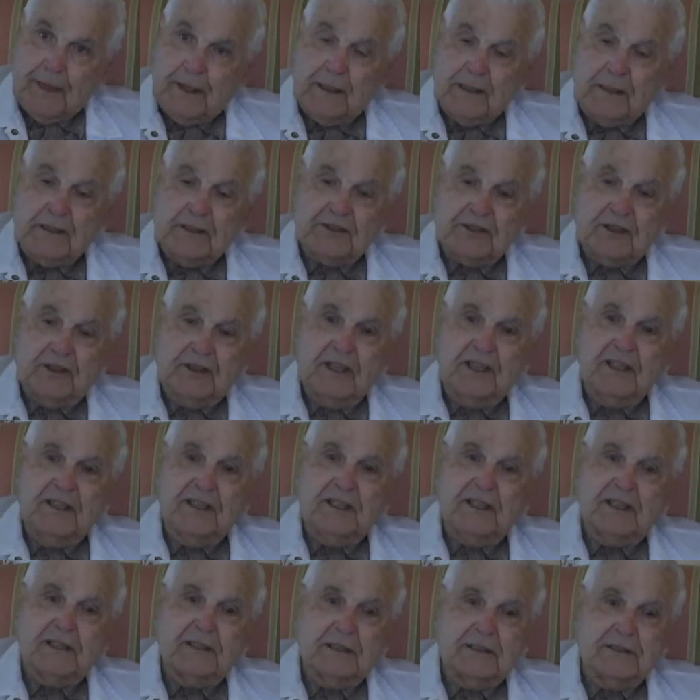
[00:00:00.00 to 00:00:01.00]
So he
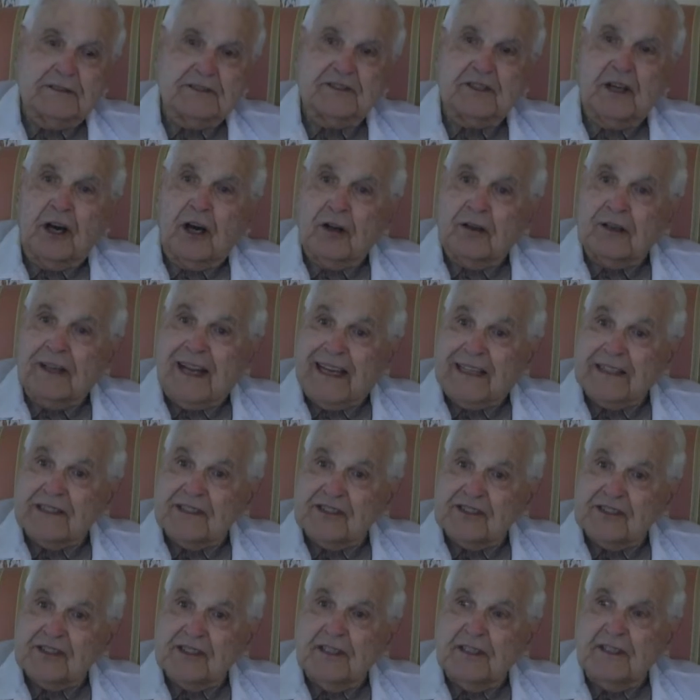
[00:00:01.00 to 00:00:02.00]
installed
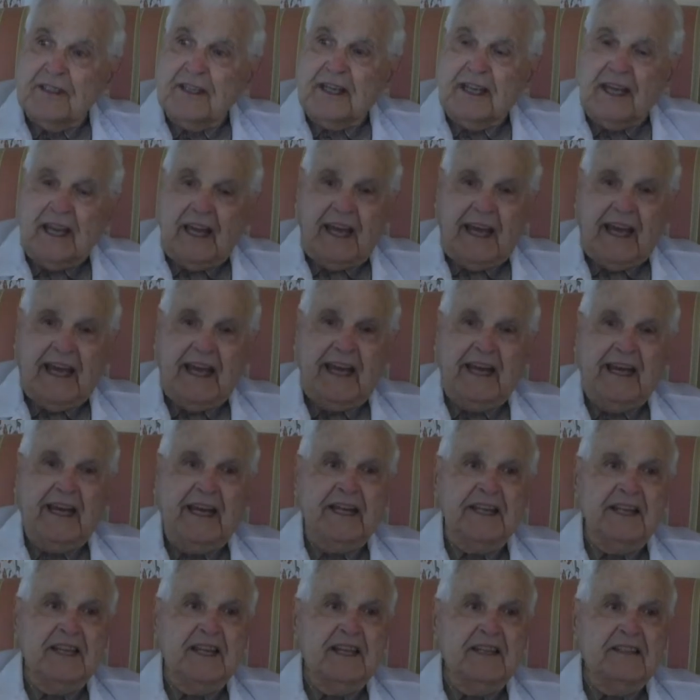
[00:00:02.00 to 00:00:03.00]
lights.
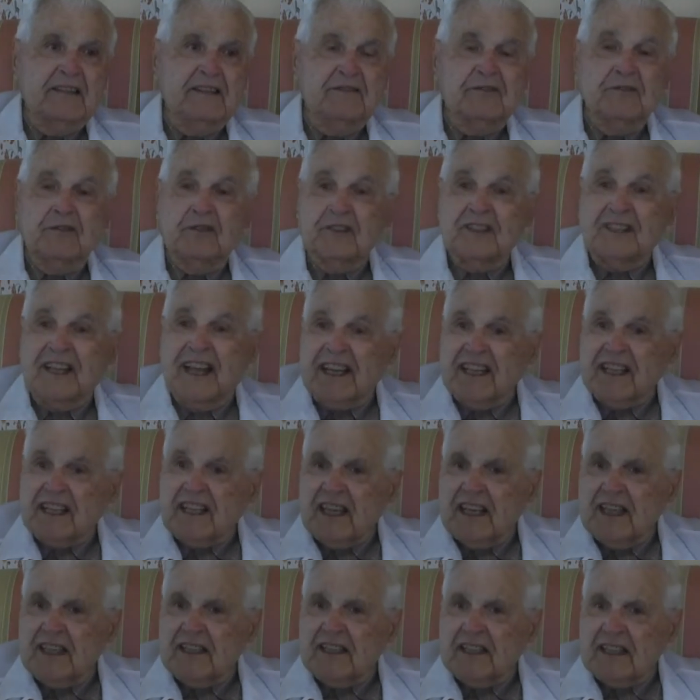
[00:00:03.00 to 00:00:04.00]
And for
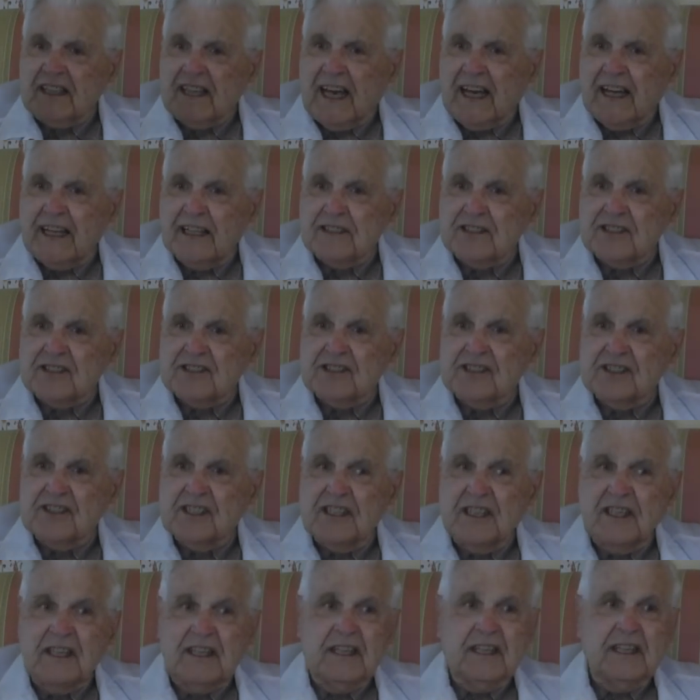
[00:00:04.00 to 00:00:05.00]
dedicating the lights,
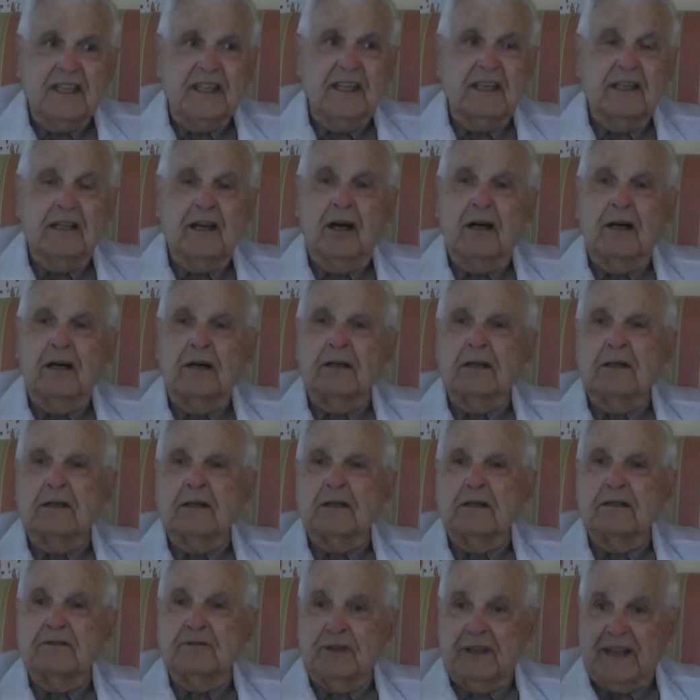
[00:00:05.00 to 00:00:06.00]

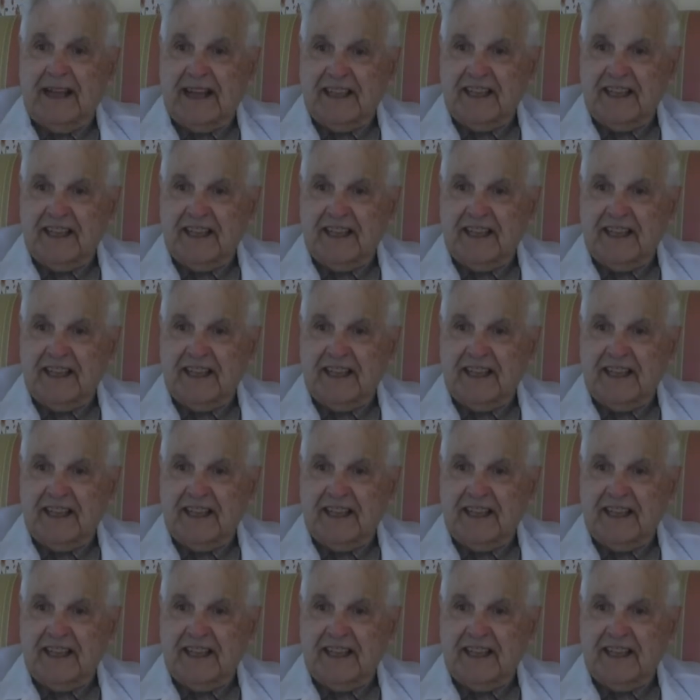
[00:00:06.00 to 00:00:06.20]
all for that